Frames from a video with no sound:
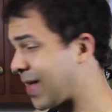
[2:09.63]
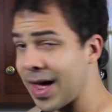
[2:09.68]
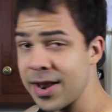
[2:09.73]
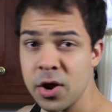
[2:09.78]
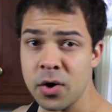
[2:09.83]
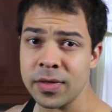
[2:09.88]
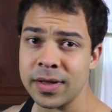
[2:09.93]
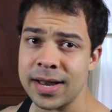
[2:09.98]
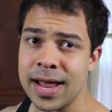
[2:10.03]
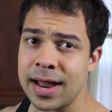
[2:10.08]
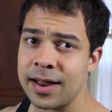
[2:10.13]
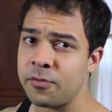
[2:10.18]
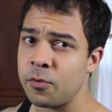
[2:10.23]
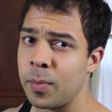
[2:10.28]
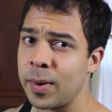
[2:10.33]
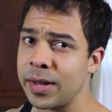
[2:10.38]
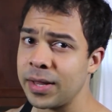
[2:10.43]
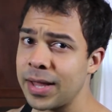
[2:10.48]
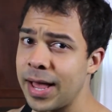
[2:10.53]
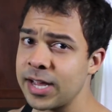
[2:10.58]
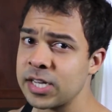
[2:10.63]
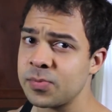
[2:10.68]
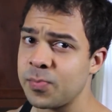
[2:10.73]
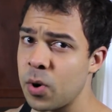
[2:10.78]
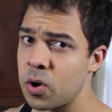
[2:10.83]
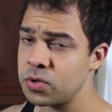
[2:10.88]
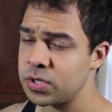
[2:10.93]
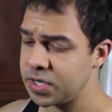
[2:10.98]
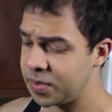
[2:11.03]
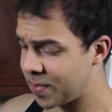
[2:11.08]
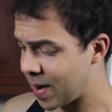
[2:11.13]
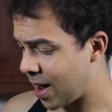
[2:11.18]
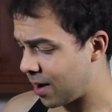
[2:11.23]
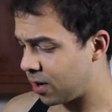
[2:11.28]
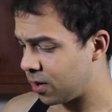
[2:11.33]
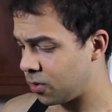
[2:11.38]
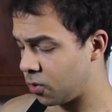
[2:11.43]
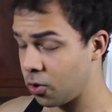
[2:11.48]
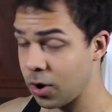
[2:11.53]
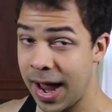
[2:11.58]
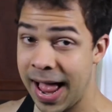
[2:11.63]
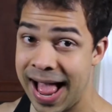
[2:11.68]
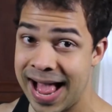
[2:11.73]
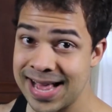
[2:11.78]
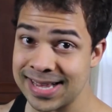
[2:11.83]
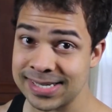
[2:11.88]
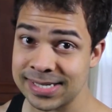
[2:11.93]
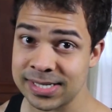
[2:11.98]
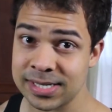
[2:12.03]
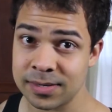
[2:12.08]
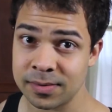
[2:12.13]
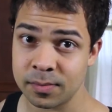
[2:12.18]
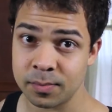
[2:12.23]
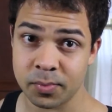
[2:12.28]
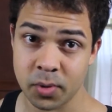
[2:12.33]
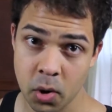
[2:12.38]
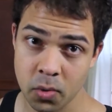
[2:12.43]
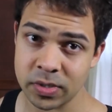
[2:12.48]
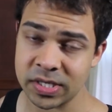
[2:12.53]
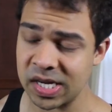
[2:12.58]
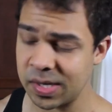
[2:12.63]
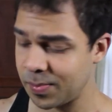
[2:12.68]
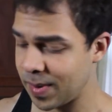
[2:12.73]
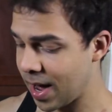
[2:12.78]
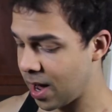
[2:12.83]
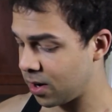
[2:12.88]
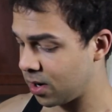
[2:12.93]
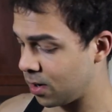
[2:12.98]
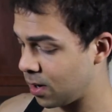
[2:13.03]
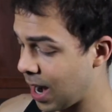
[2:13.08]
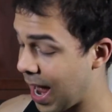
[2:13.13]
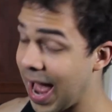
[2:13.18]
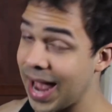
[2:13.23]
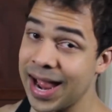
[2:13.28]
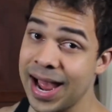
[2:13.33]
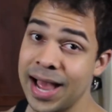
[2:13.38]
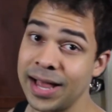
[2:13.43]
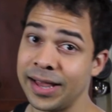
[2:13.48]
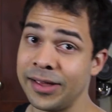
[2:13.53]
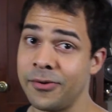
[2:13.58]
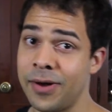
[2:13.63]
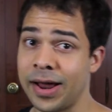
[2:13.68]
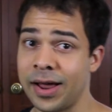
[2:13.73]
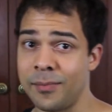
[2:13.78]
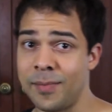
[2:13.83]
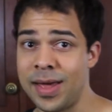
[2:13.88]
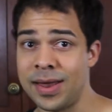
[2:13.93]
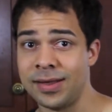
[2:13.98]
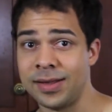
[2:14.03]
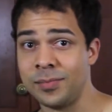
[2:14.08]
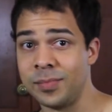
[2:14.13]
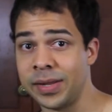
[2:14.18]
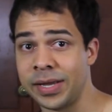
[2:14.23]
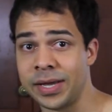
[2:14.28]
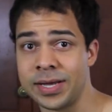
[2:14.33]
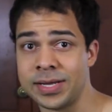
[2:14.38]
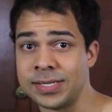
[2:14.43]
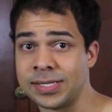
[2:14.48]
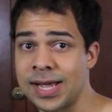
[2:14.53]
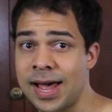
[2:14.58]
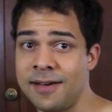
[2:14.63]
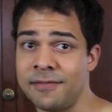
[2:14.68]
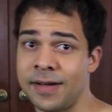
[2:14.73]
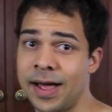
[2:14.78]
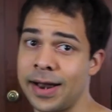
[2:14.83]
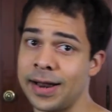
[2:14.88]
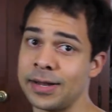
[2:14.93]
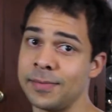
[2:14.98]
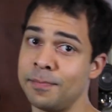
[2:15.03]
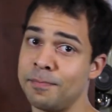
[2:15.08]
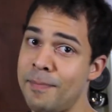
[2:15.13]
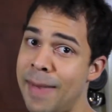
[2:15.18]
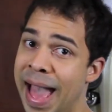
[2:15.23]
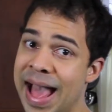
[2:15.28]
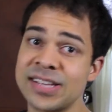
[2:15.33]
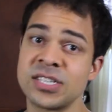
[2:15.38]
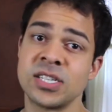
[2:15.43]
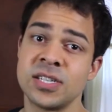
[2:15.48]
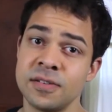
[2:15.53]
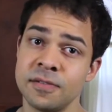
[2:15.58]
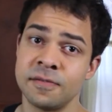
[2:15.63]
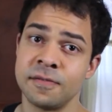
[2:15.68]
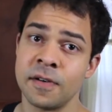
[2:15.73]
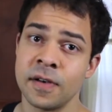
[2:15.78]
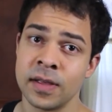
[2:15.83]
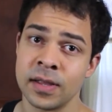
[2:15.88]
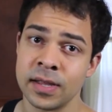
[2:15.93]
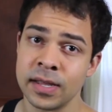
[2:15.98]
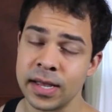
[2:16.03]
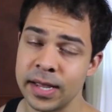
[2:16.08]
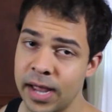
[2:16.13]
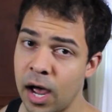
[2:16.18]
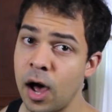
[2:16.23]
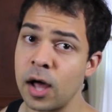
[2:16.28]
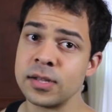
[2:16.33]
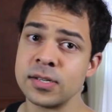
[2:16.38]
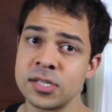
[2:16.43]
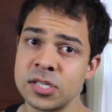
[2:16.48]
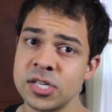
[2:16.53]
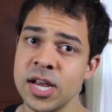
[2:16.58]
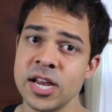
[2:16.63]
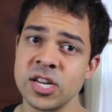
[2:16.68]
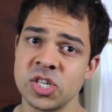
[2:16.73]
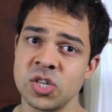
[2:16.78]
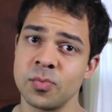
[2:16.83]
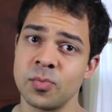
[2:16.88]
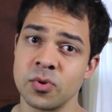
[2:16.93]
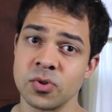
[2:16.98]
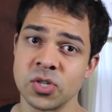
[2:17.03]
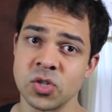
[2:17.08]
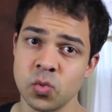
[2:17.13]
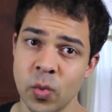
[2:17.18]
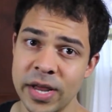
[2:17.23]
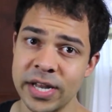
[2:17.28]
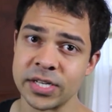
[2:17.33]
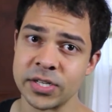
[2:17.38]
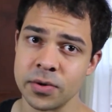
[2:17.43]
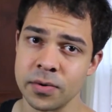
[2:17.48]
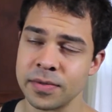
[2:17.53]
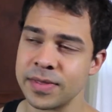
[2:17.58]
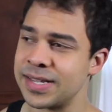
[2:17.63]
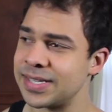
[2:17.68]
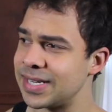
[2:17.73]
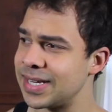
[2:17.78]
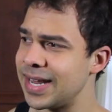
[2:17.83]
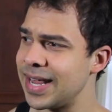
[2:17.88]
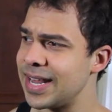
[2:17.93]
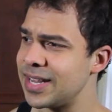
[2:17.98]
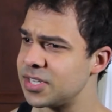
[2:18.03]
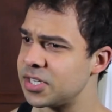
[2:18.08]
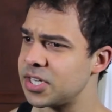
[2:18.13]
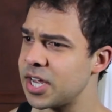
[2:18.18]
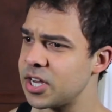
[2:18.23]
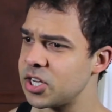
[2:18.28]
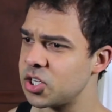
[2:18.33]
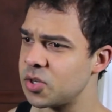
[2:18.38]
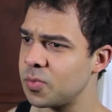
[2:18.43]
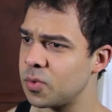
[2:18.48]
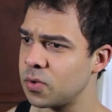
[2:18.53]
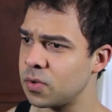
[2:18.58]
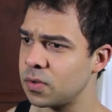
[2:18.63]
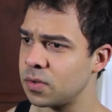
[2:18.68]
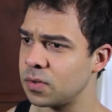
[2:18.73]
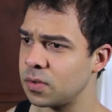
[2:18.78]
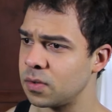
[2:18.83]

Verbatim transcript: I know that not everybody likes protein powder or has protein powder. I highly recommend it because I've got a massive, unsatiable sweet tooth. Is it insatiable?